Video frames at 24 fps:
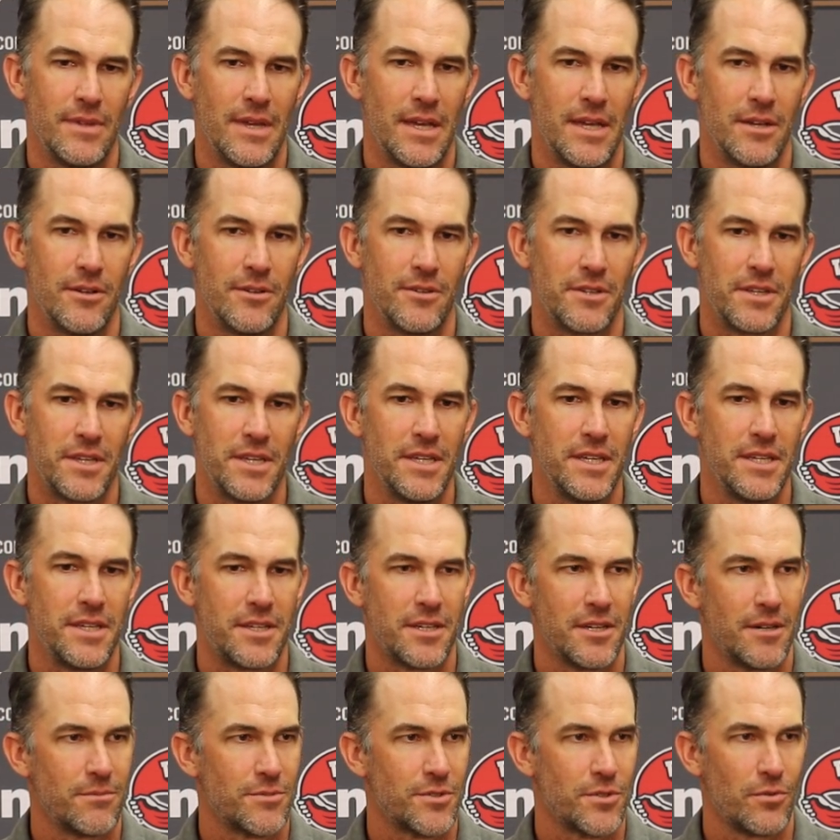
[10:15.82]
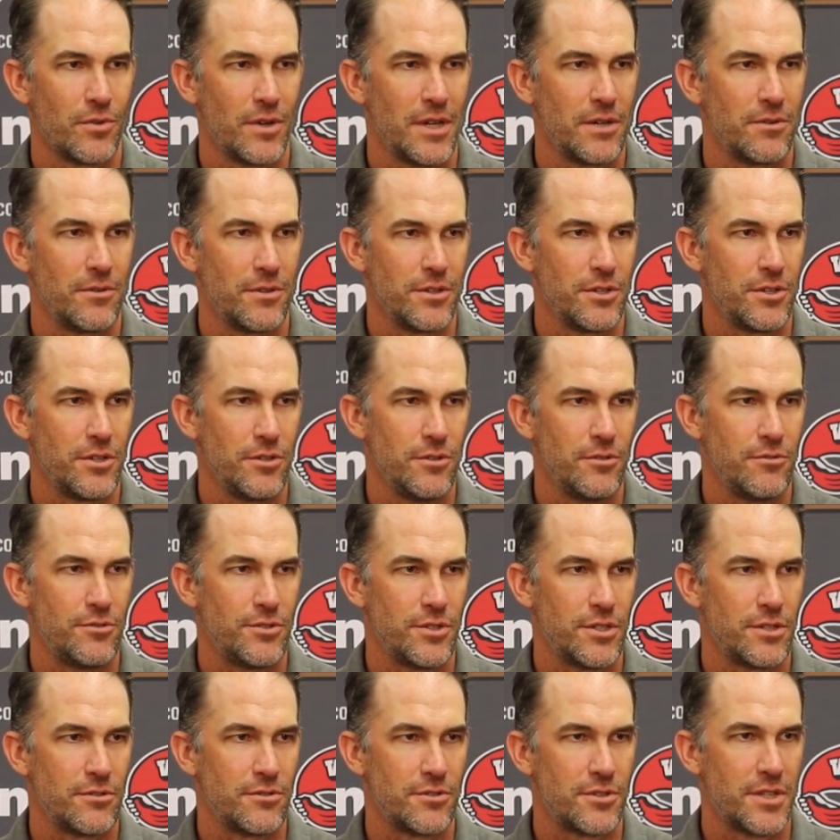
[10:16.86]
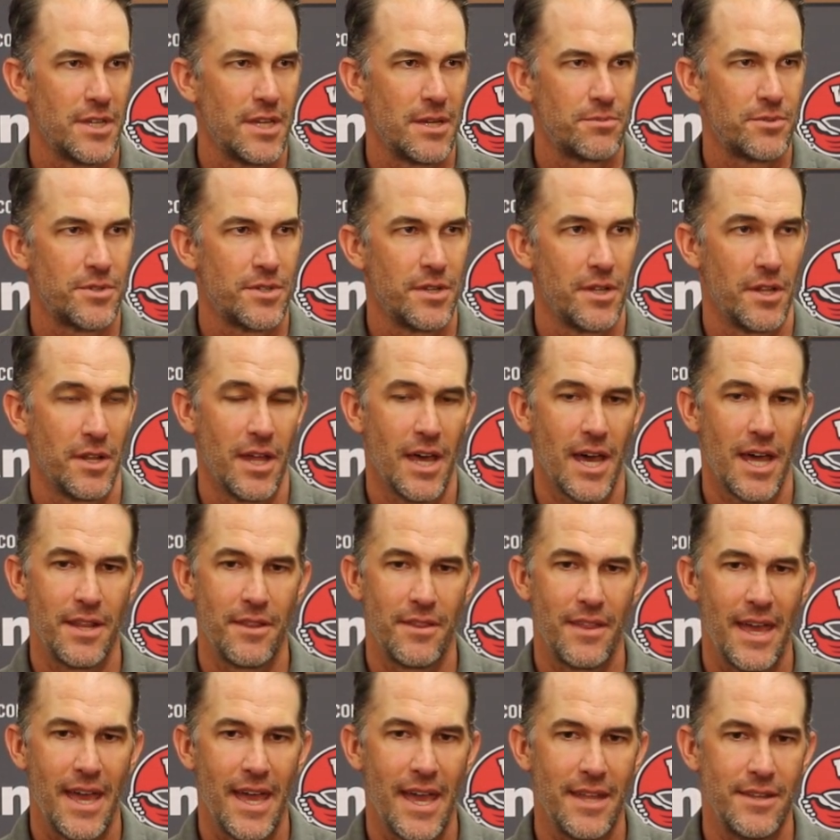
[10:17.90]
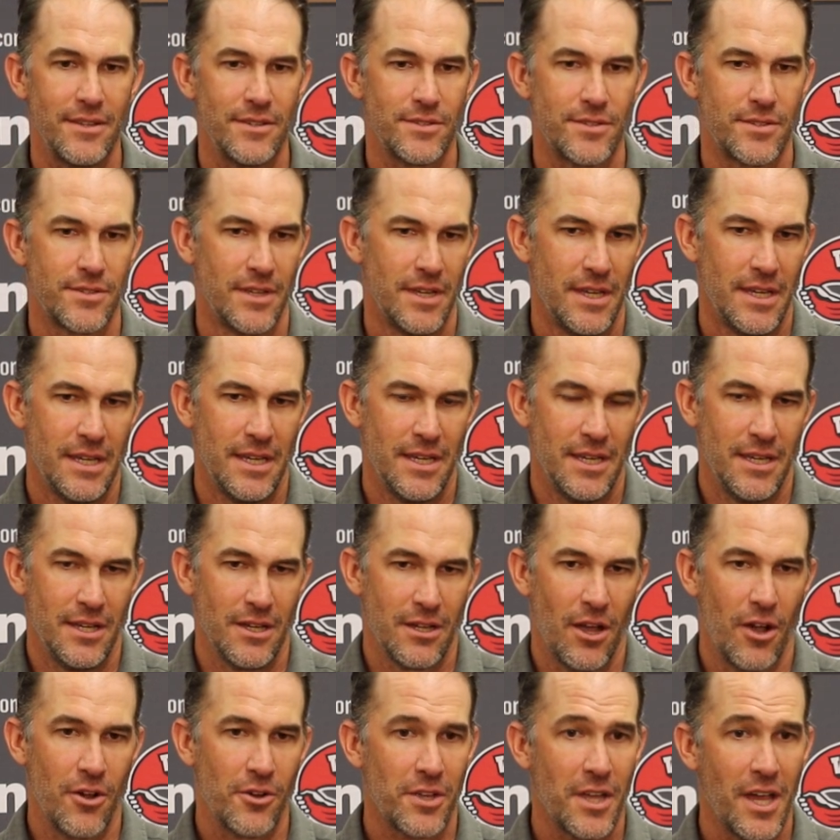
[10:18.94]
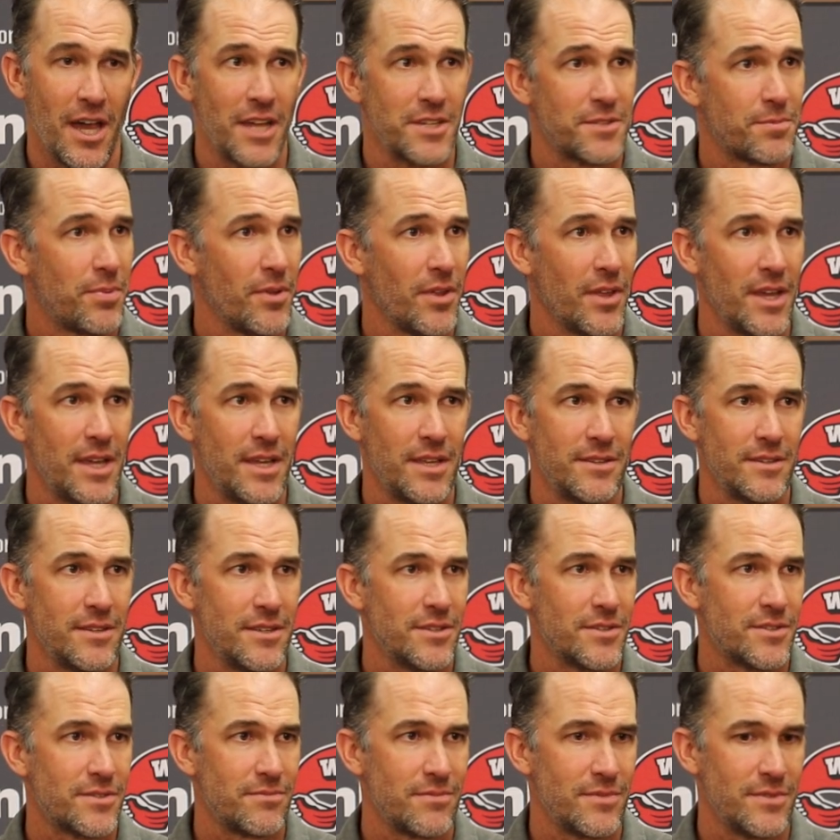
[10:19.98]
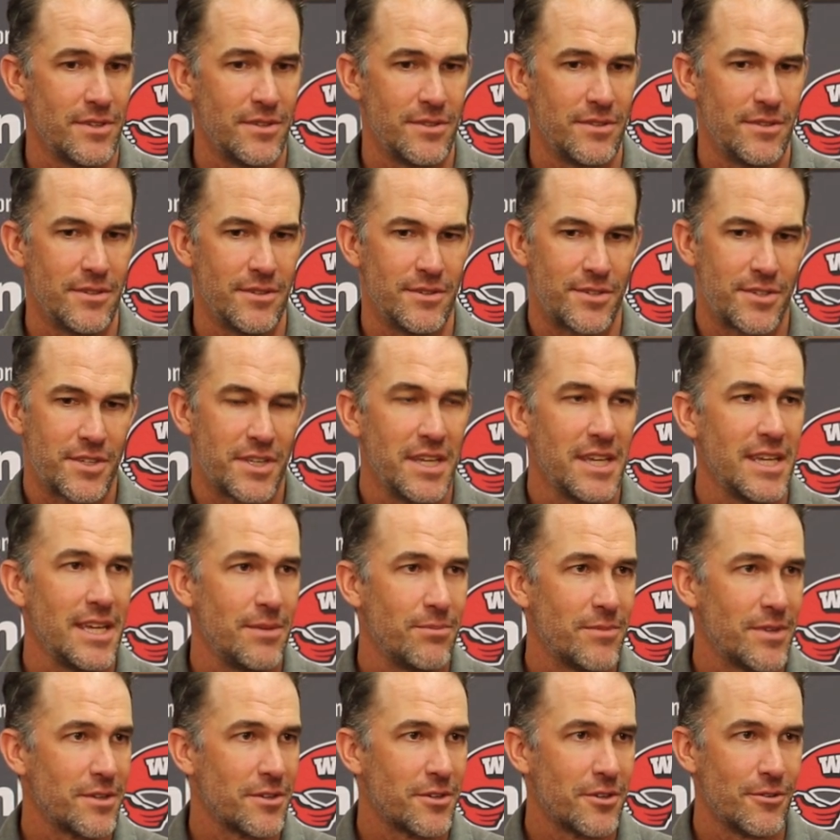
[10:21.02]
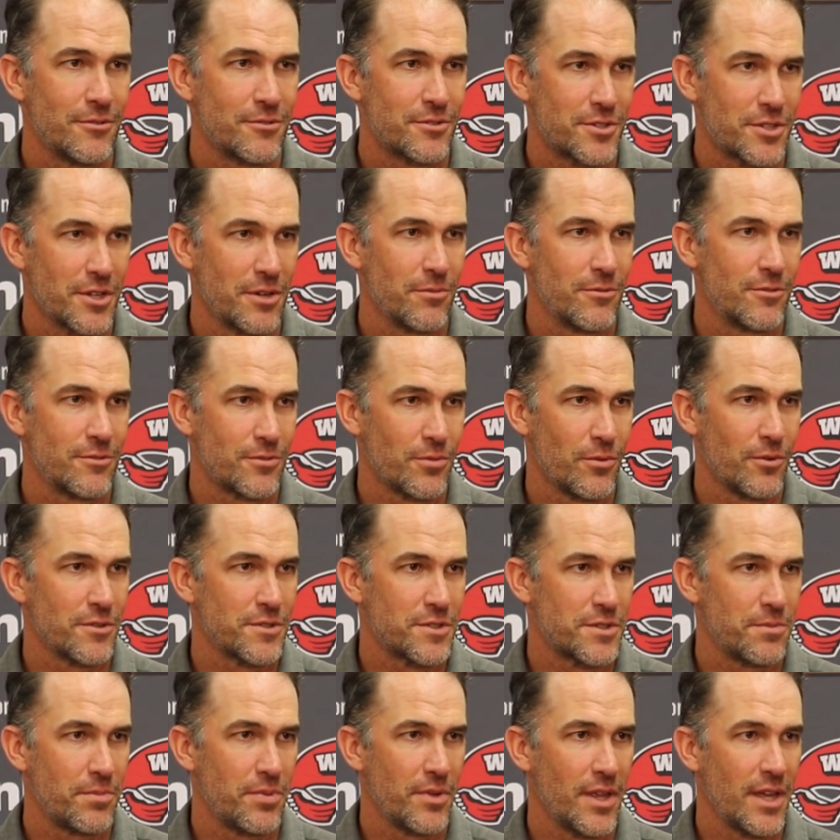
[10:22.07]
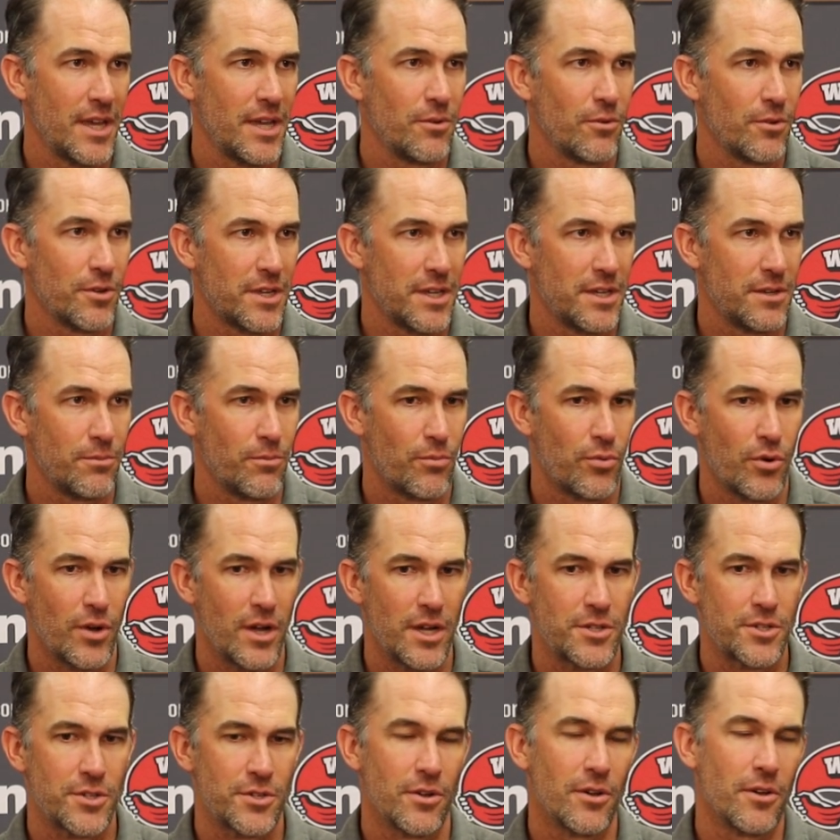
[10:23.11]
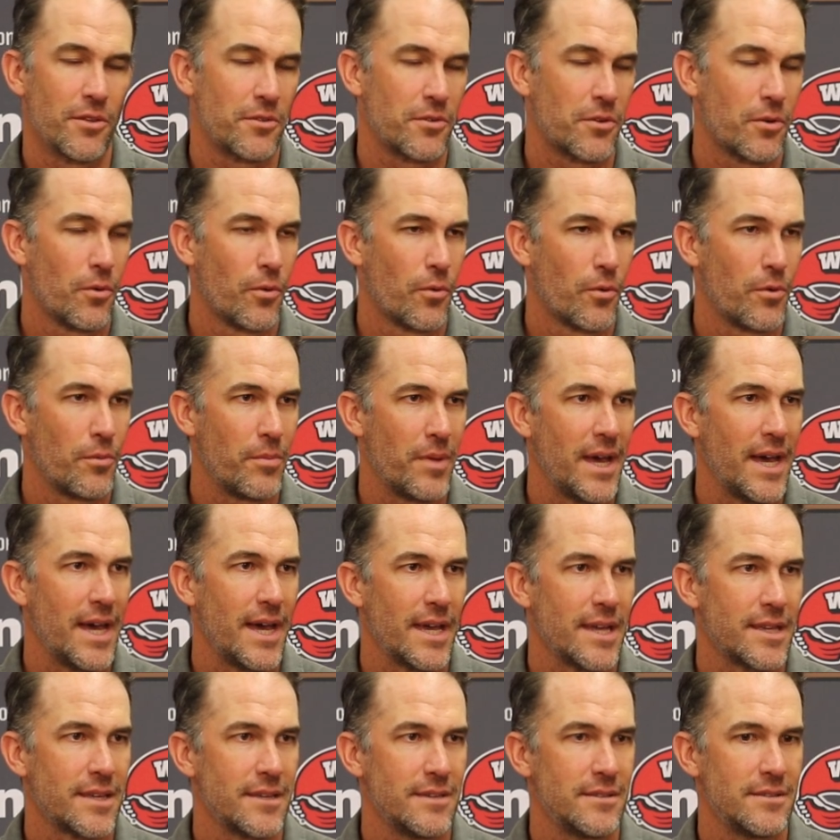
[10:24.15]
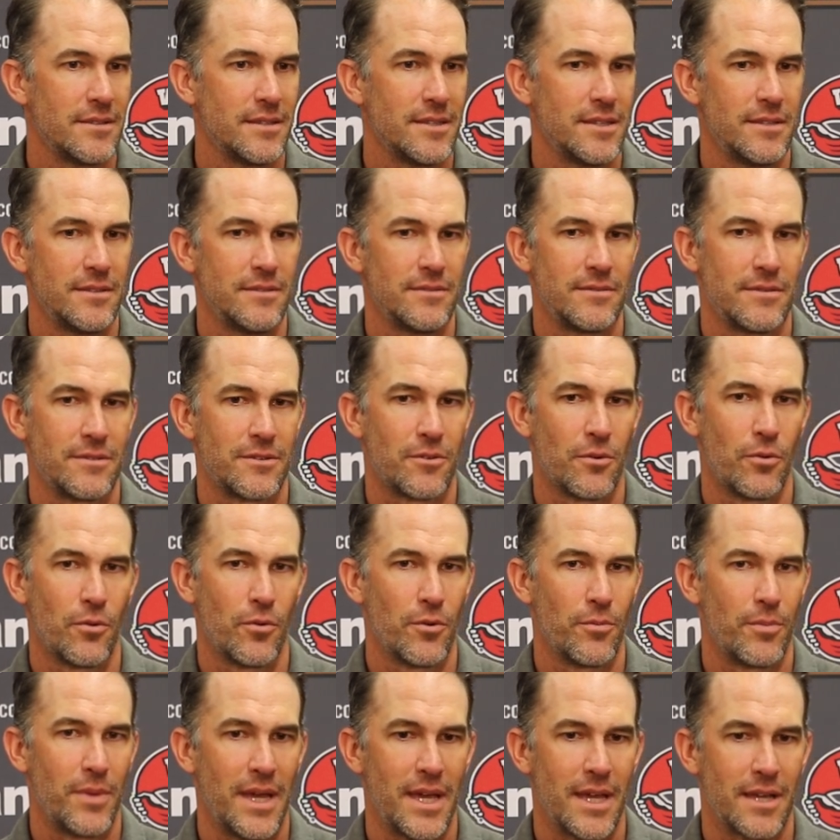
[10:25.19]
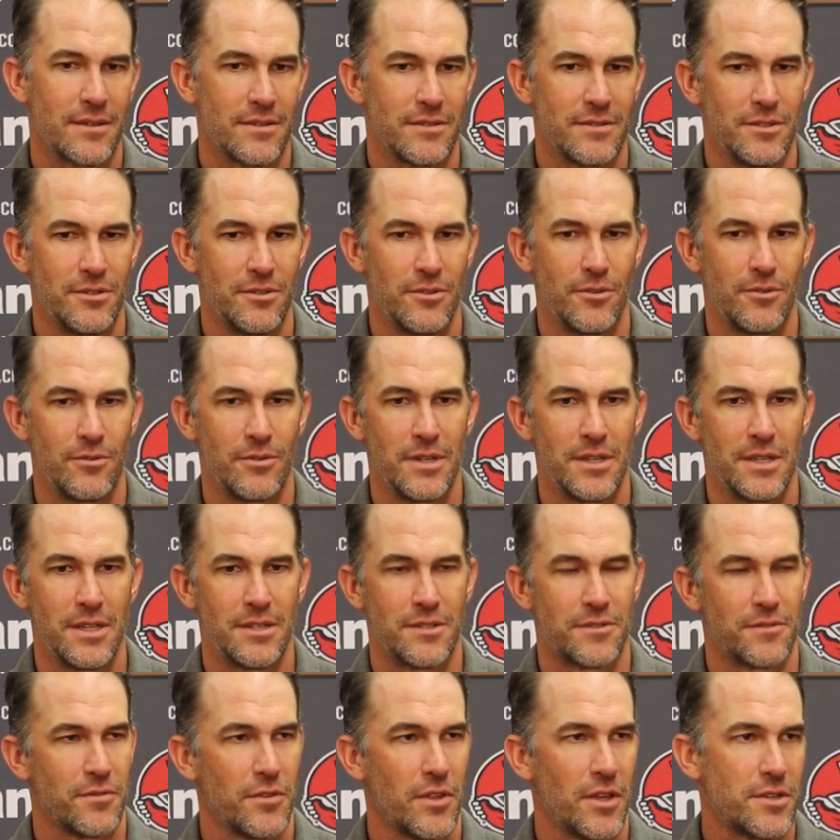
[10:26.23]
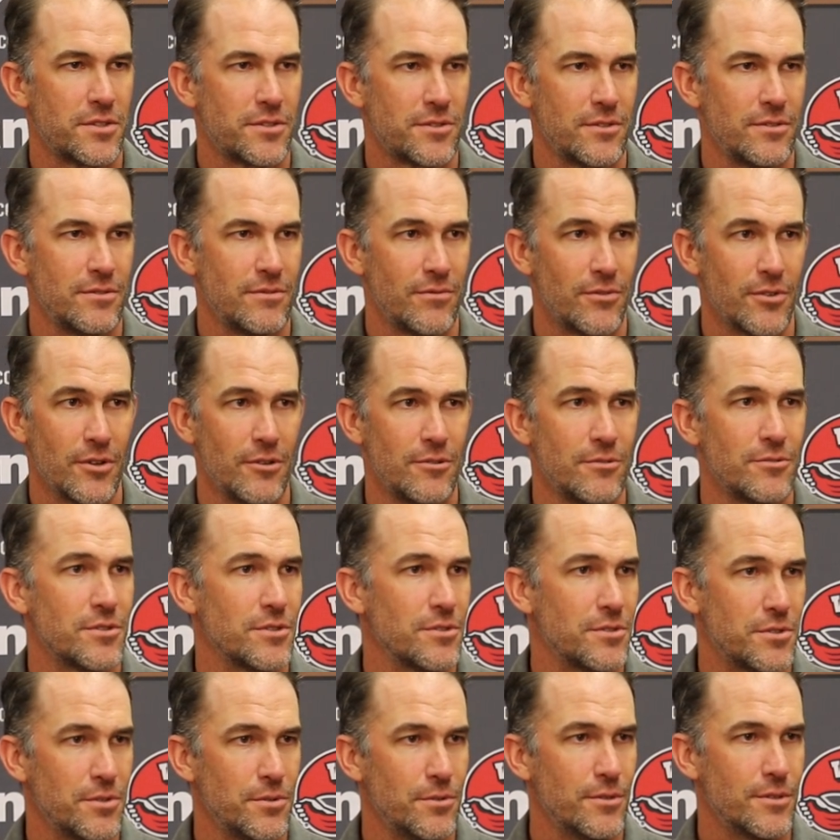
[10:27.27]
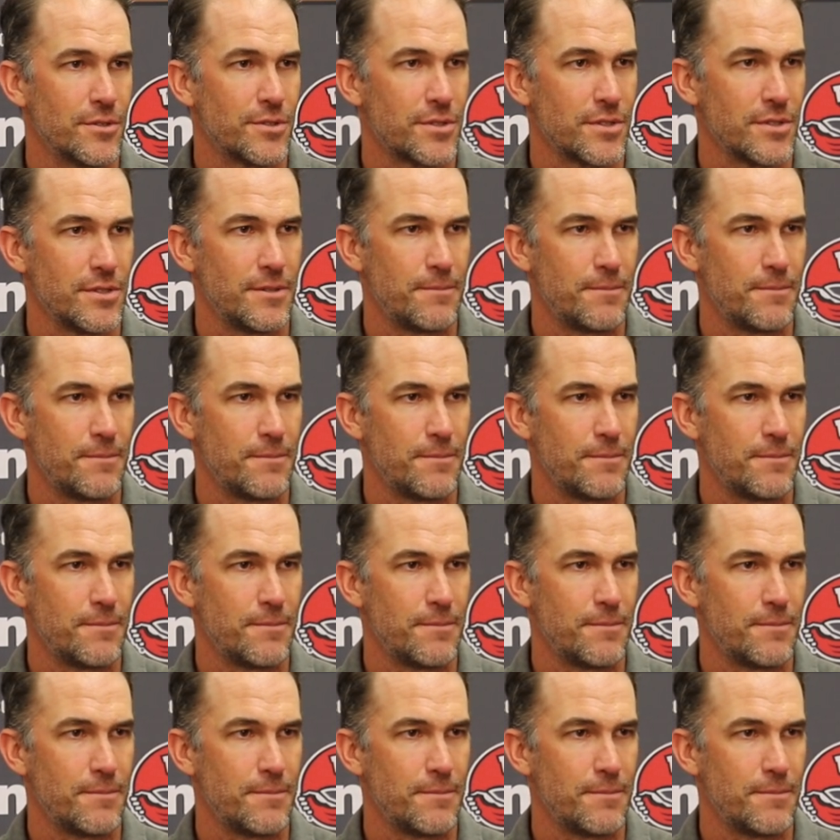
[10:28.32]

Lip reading: Aaron Key comes away with a huge interception. A lot of that is our guys playing the scheme that Coach Summers wants to play. We're getting pressure on the quarterback, and the quarterback, you know, he gets flustered and throws it to us.